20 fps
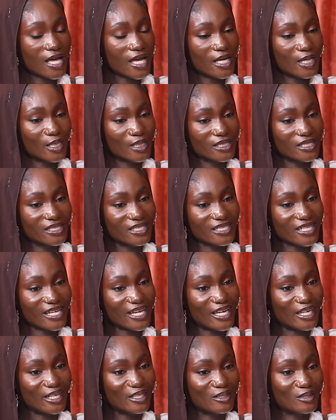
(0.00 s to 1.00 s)
And
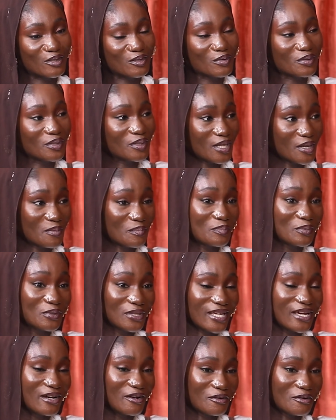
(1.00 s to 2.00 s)
I put
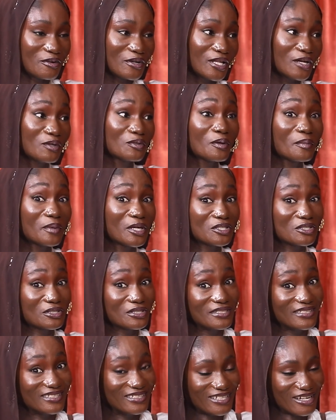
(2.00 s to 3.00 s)
the alcohol. I will not
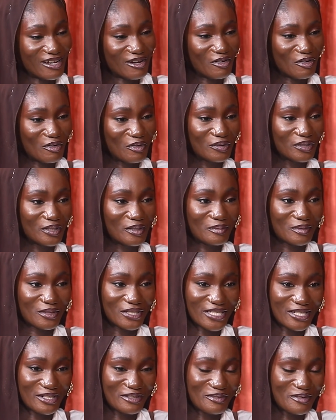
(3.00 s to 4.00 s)
mention the alcohol name
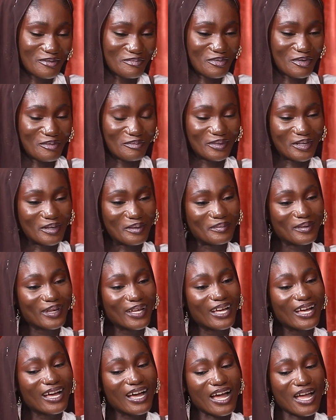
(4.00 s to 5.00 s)
because I don't want problem.
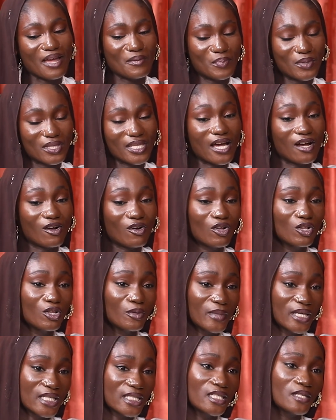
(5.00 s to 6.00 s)
I put the alcohol on
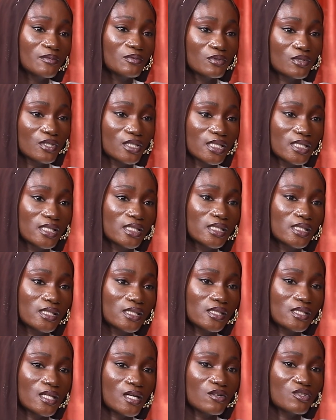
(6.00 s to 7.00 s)
my table
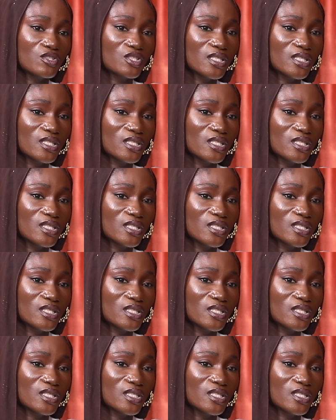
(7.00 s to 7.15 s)
because I was